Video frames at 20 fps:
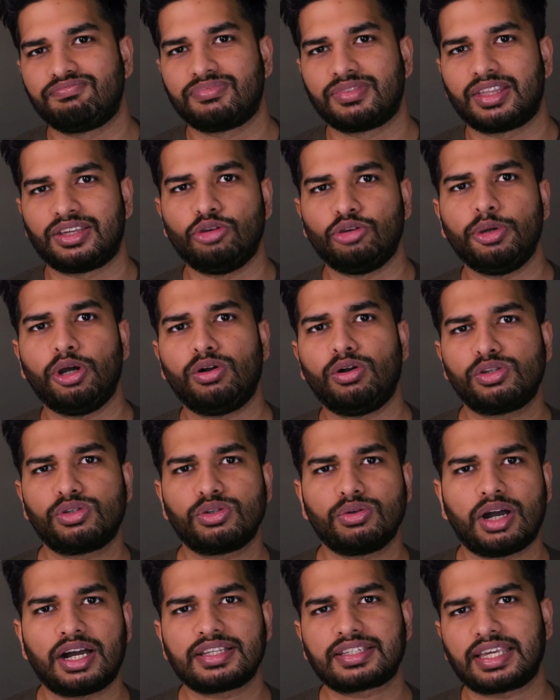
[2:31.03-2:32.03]
You may
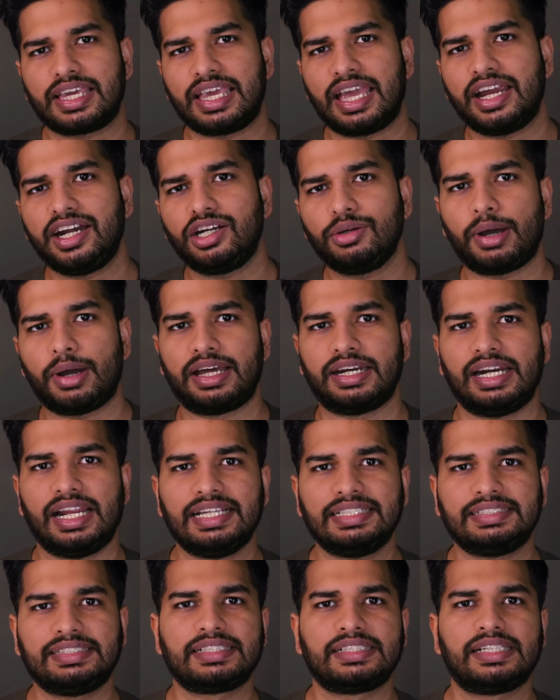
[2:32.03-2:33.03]
also ask AI to
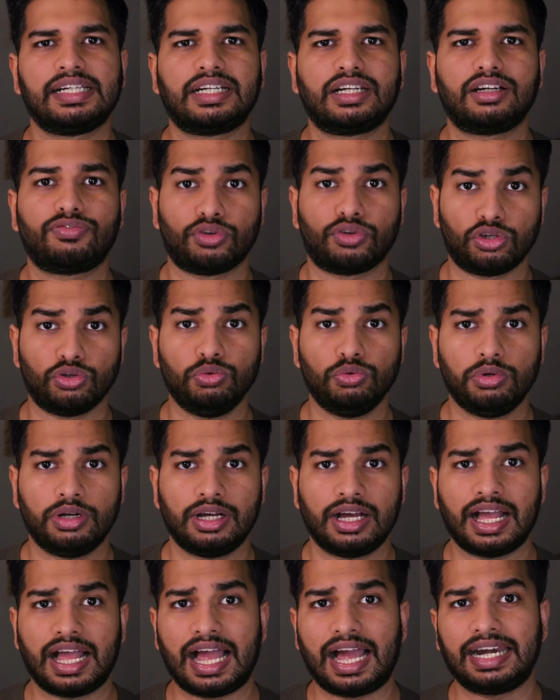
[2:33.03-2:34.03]
analyze this data for you,
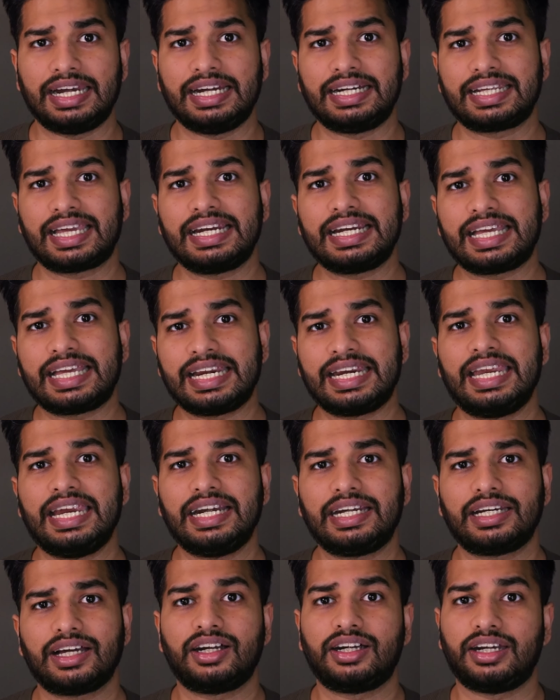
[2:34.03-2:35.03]
and it can
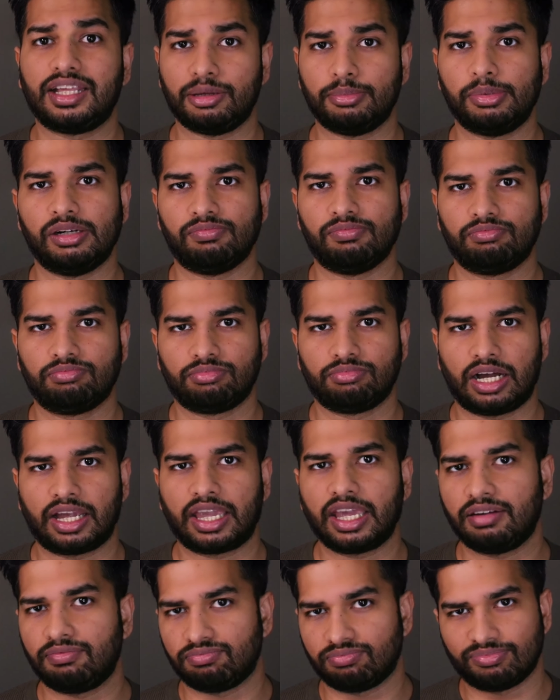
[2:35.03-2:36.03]
create a table.
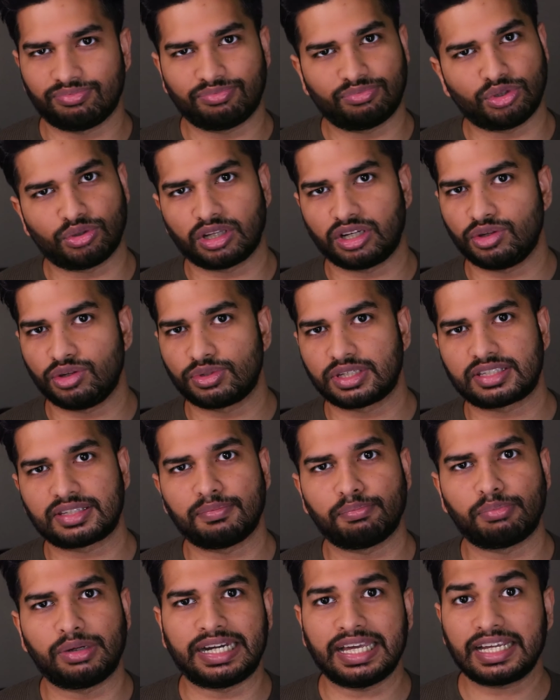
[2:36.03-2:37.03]
Again, you can use a
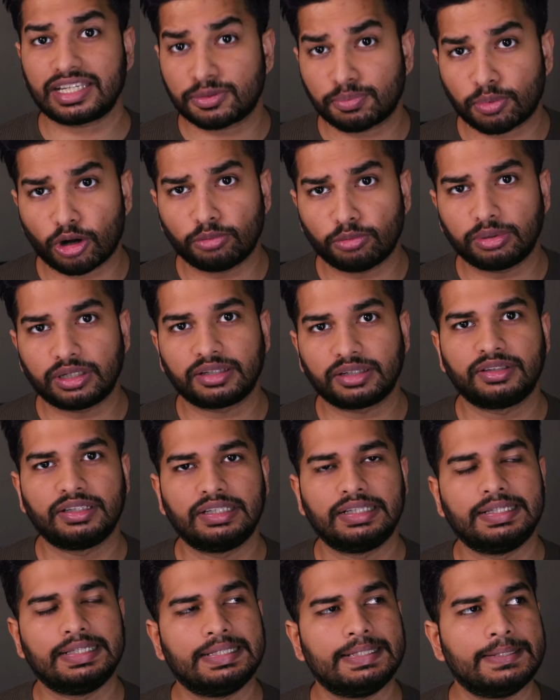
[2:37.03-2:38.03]
simple text prompt.
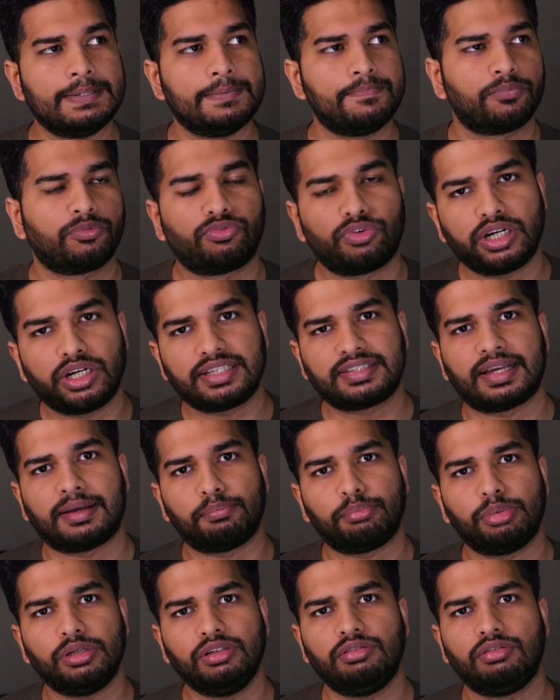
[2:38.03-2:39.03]
For
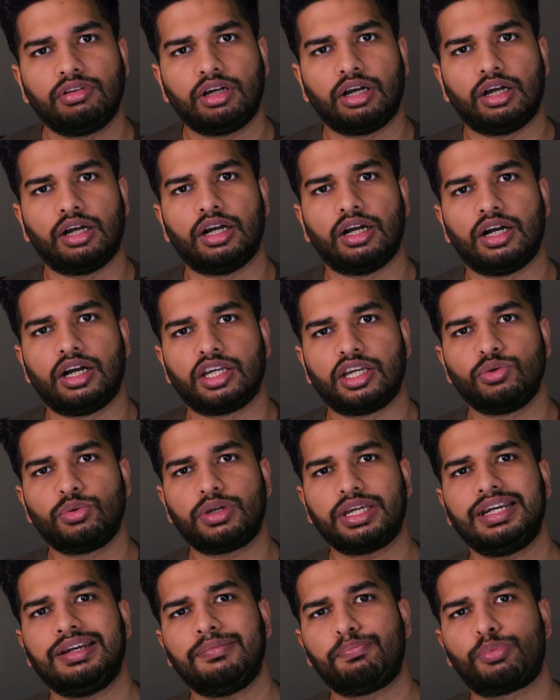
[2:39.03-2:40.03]
example, you
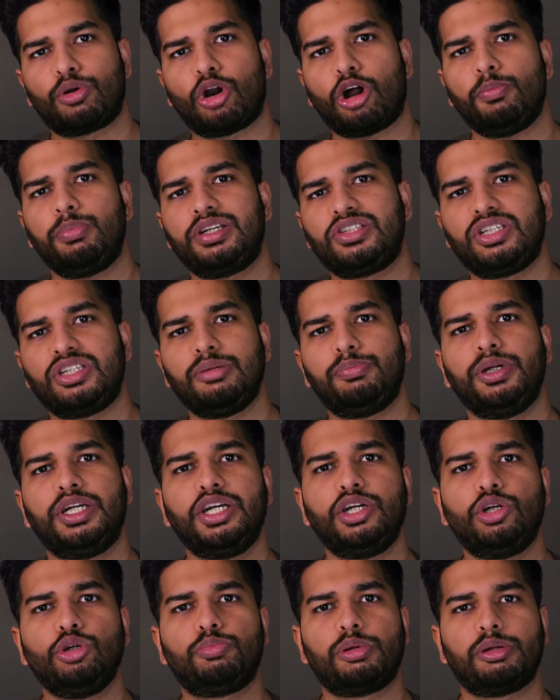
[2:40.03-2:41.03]
can prompt GPT
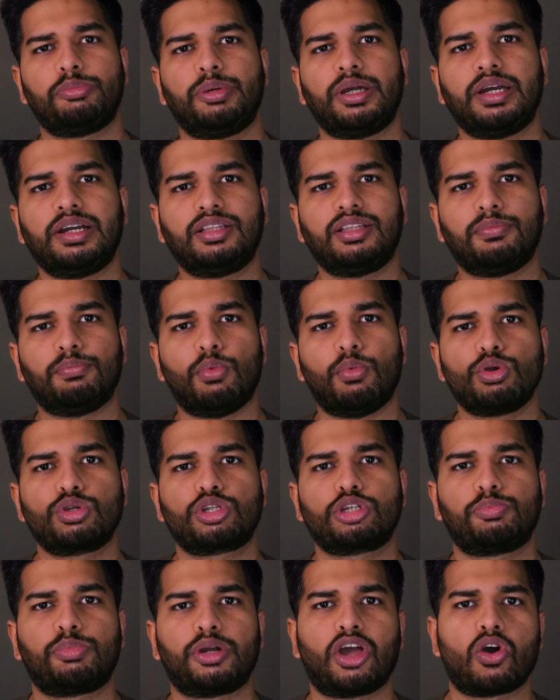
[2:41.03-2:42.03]
to prepare the
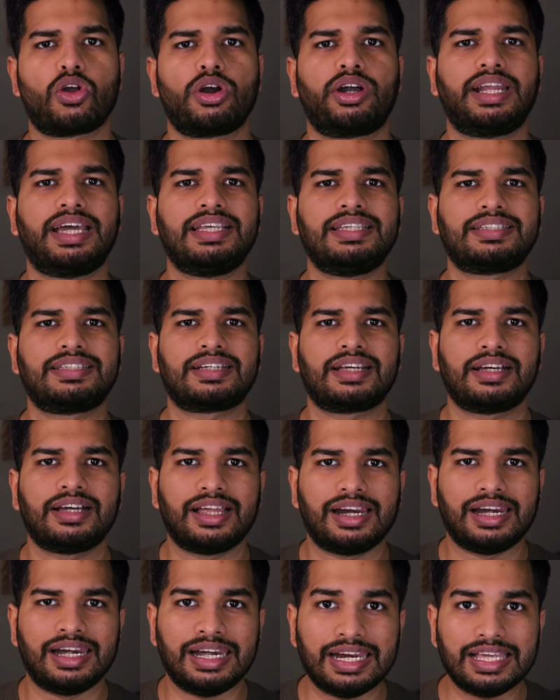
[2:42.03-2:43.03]
most prioritized
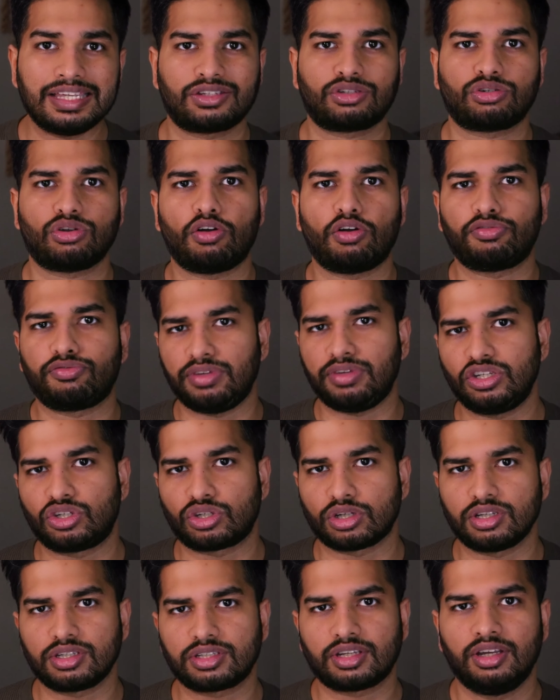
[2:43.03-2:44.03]
list of
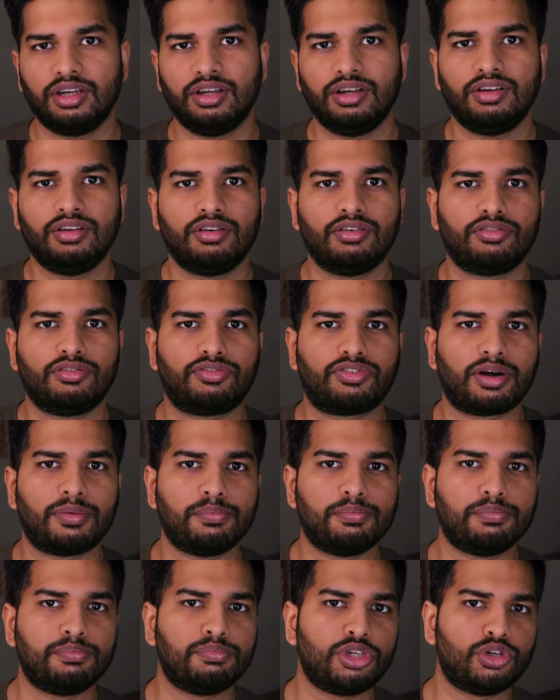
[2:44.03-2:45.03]
features
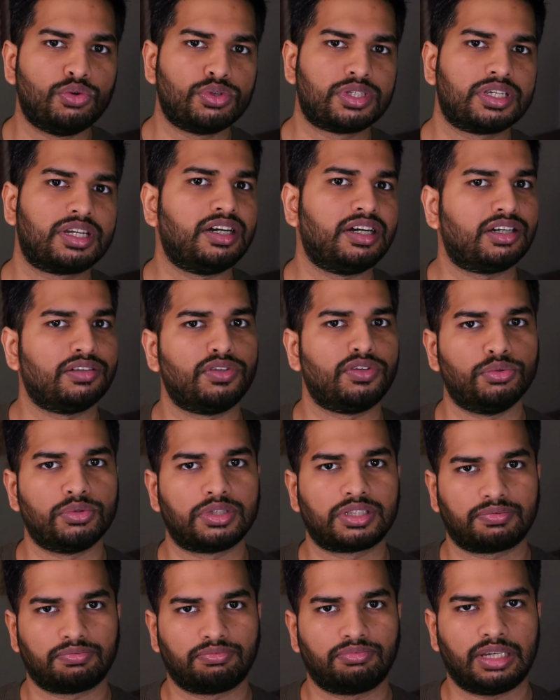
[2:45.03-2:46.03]
from user
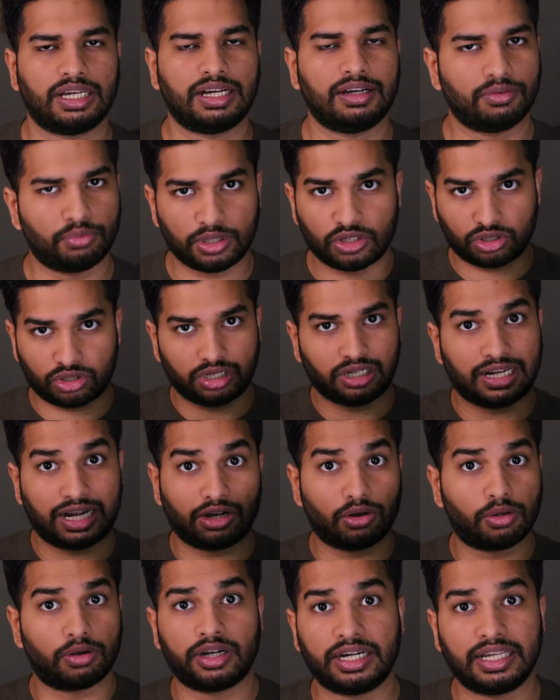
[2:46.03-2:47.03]
interviews, yeah, which it had
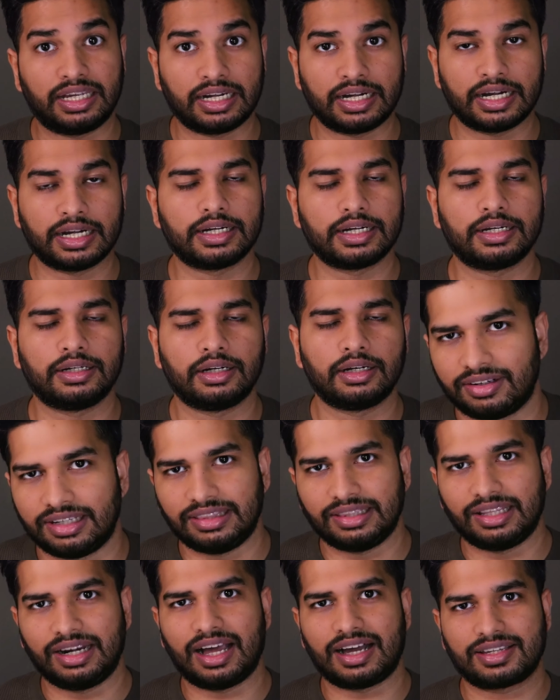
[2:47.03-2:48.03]
already created in
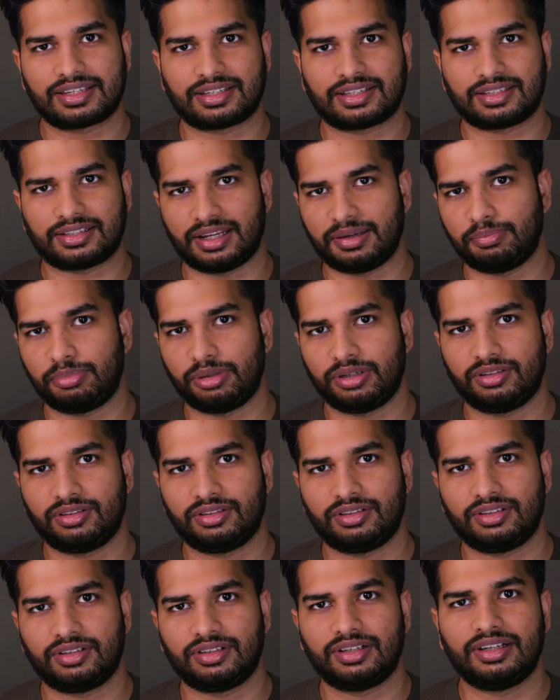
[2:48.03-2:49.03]
the last step.
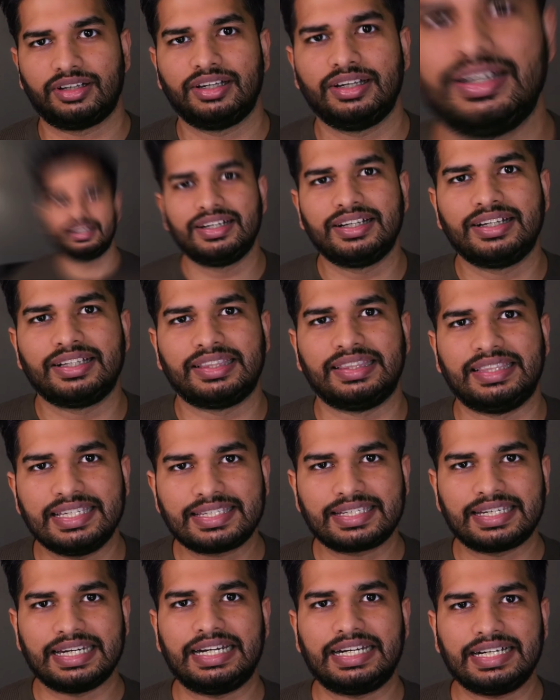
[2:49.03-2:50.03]
This
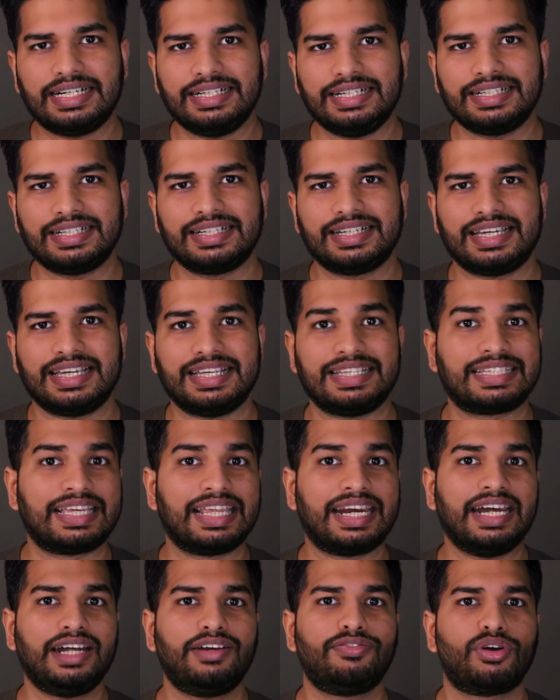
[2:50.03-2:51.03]
data is
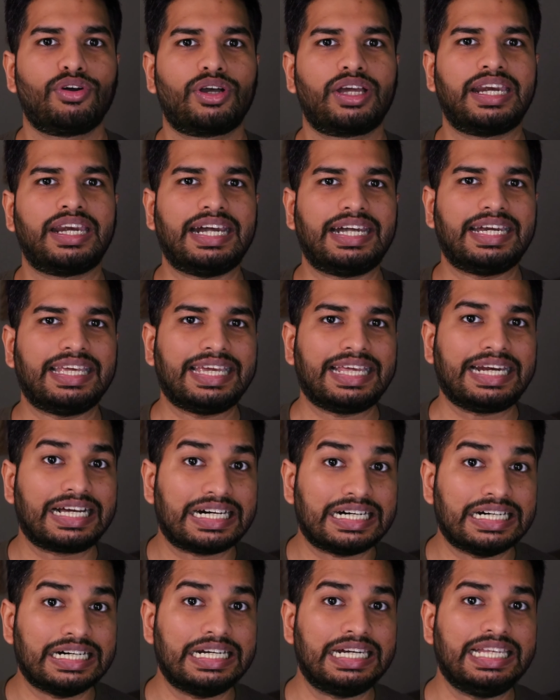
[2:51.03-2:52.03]
great for creating an
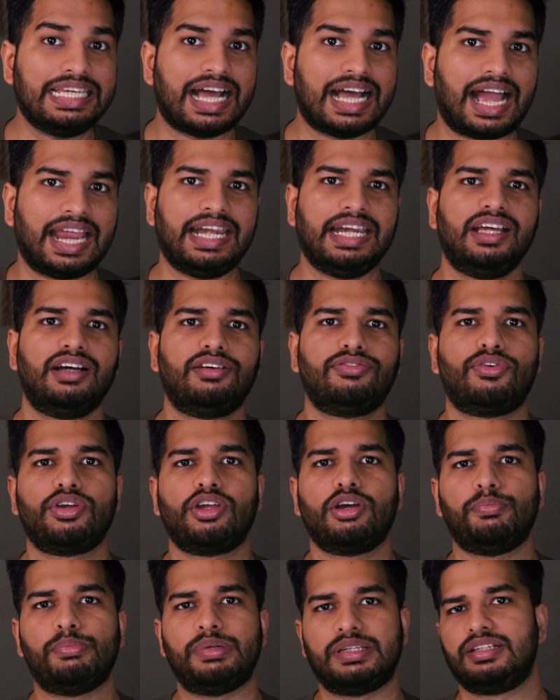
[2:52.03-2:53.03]
early idea for
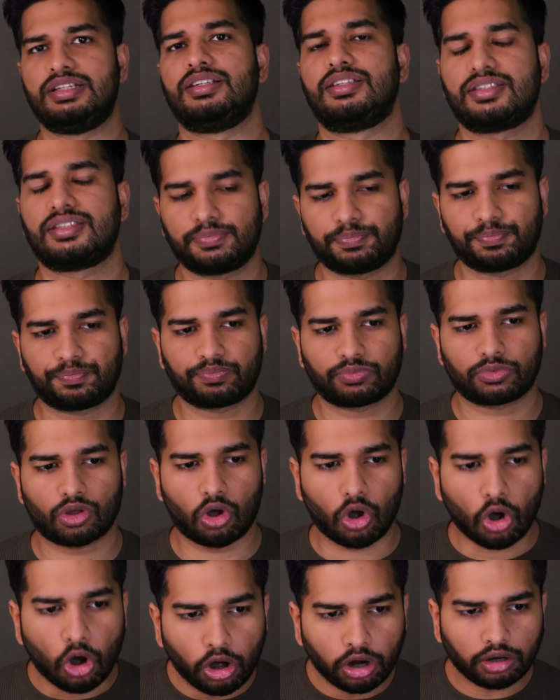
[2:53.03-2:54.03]
your business
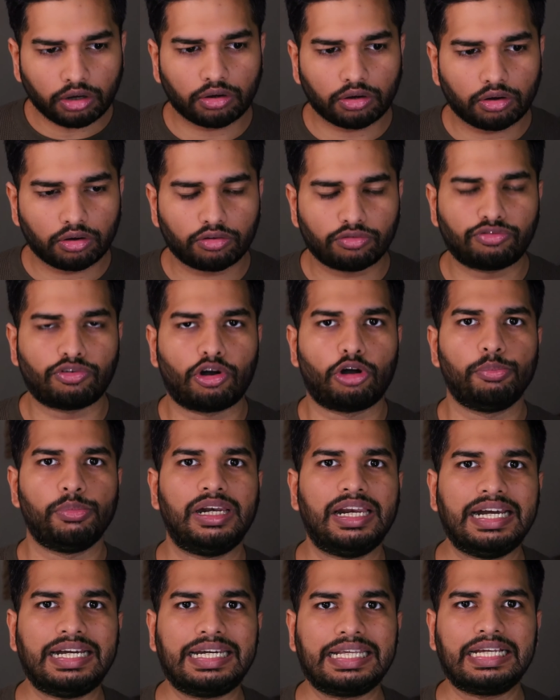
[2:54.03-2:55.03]
or
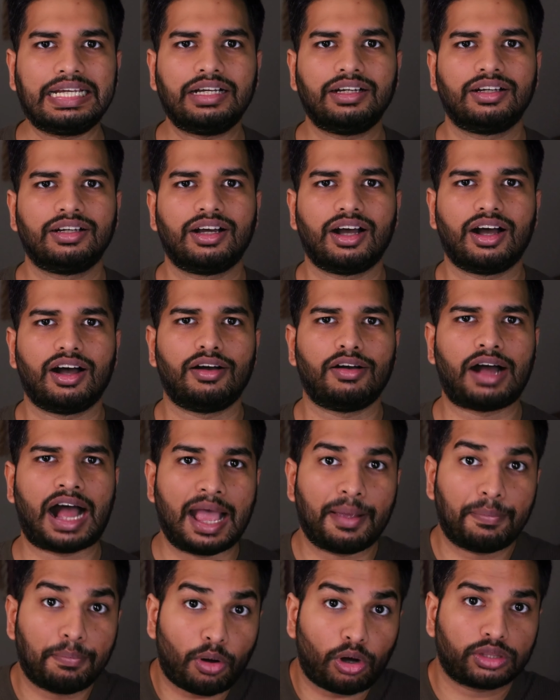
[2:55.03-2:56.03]
formulating a
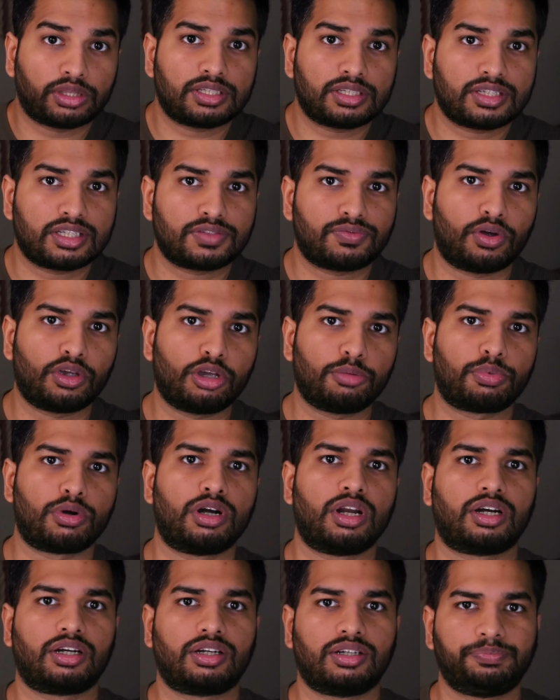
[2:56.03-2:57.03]
hypothesis for your
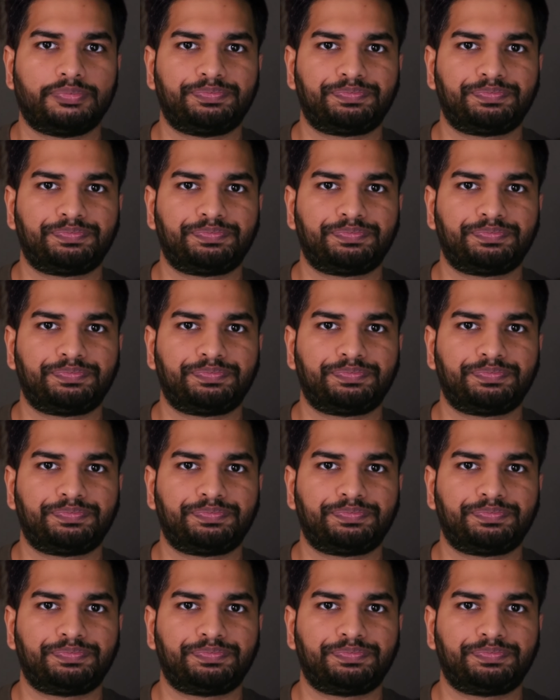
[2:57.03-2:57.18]
product.